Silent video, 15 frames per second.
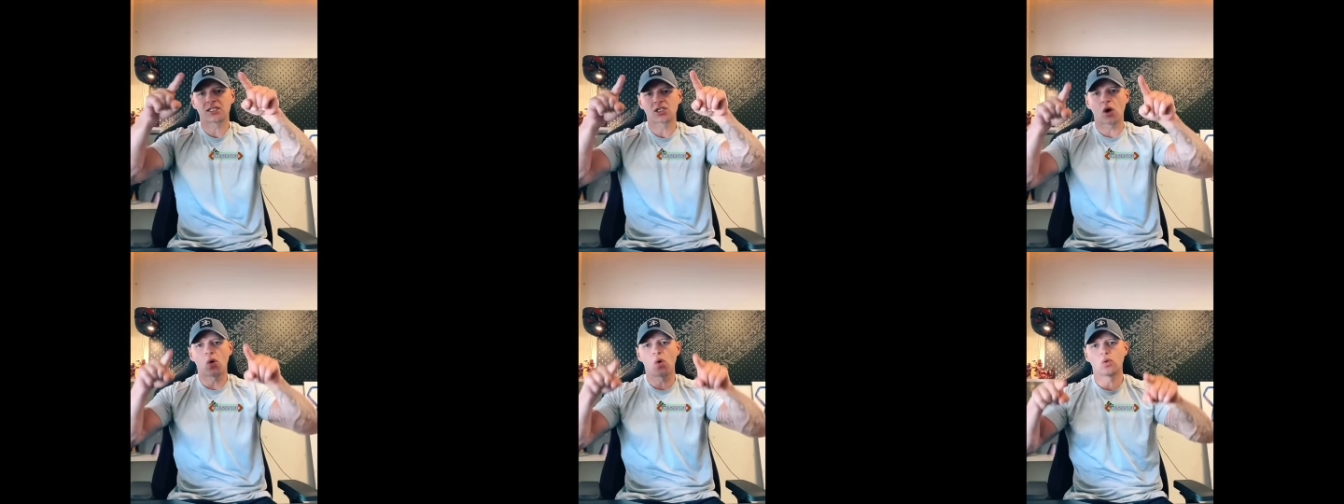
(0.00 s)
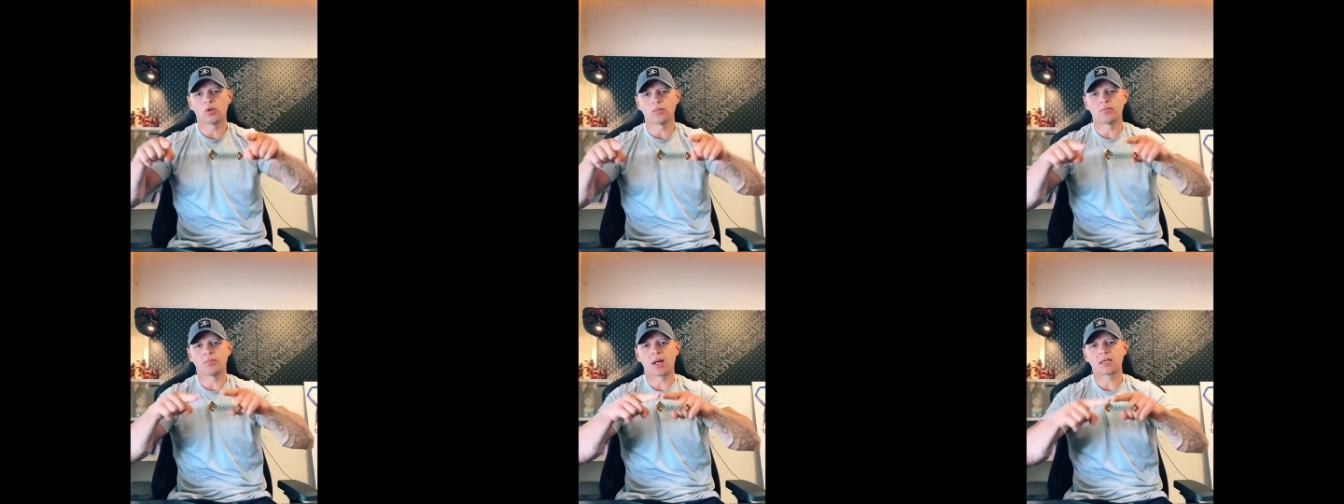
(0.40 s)

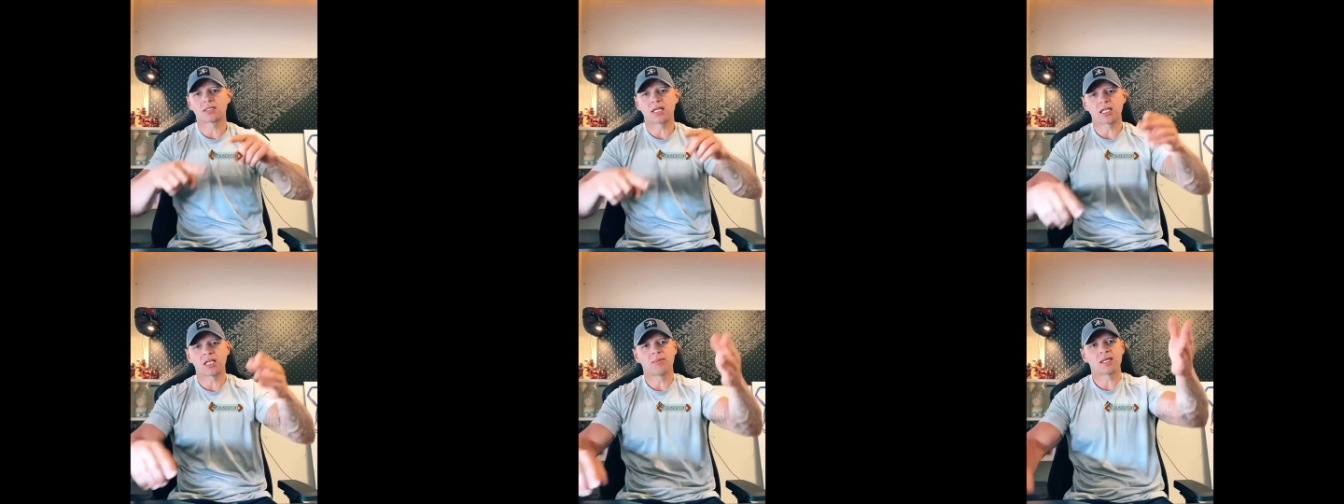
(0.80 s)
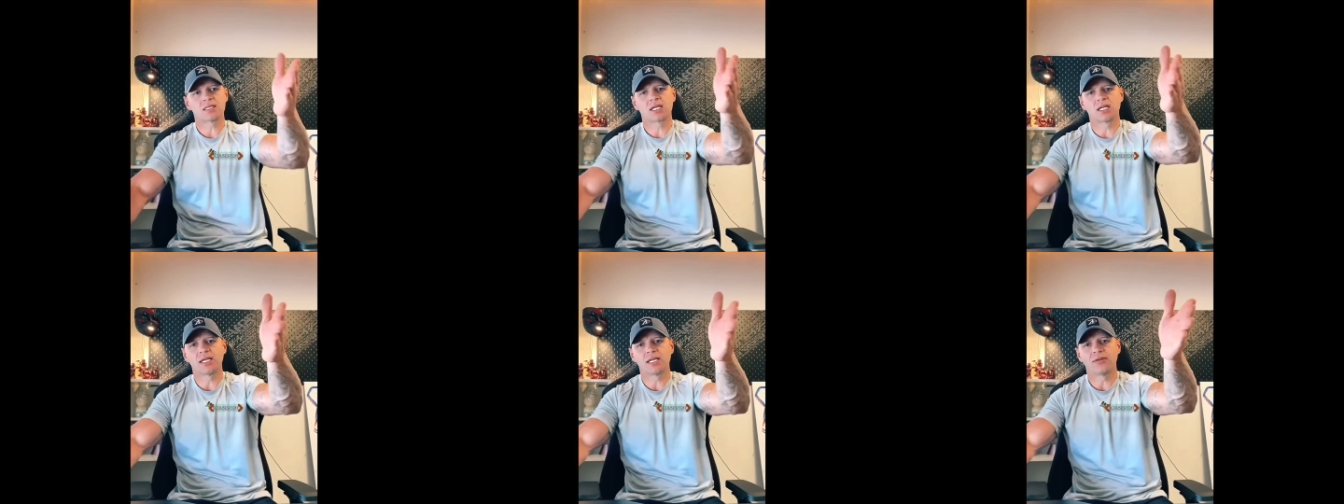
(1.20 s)
scalding pads that you're meant
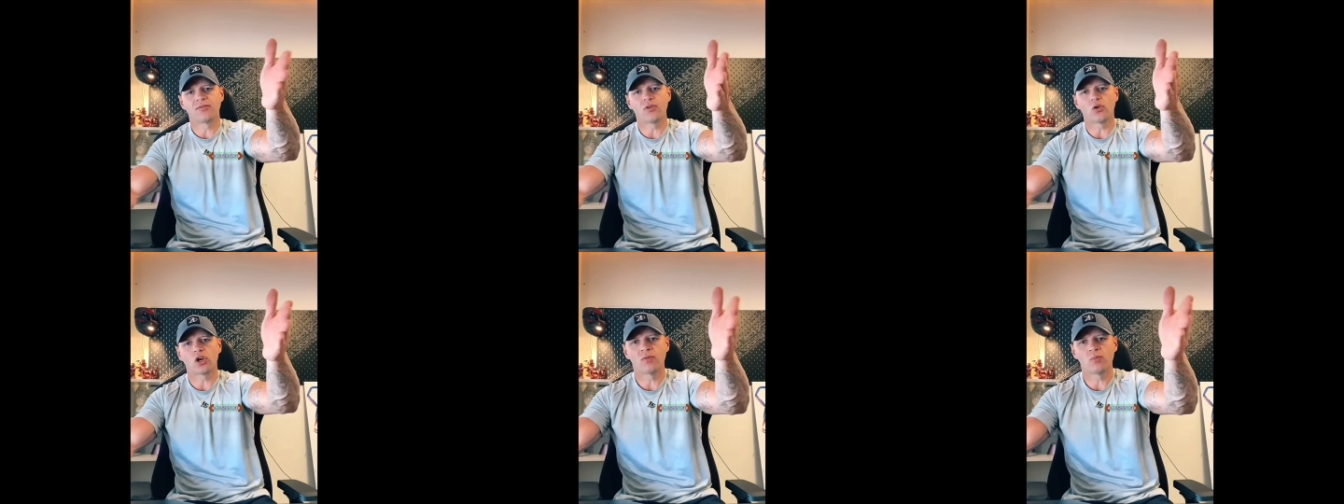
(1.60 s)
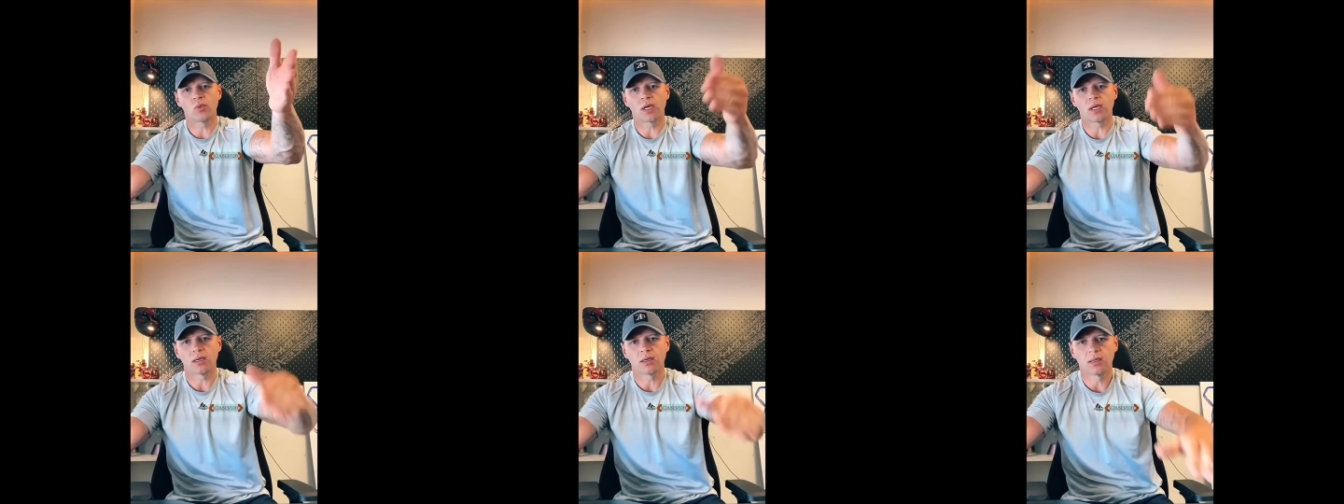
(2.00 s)
to clean off an oven
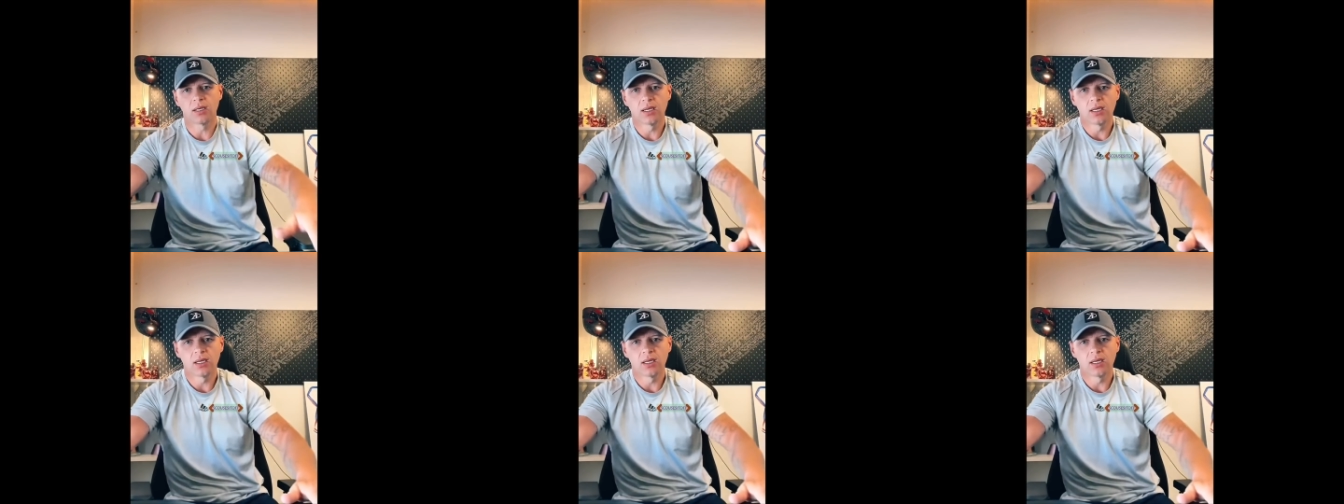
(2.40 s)
with.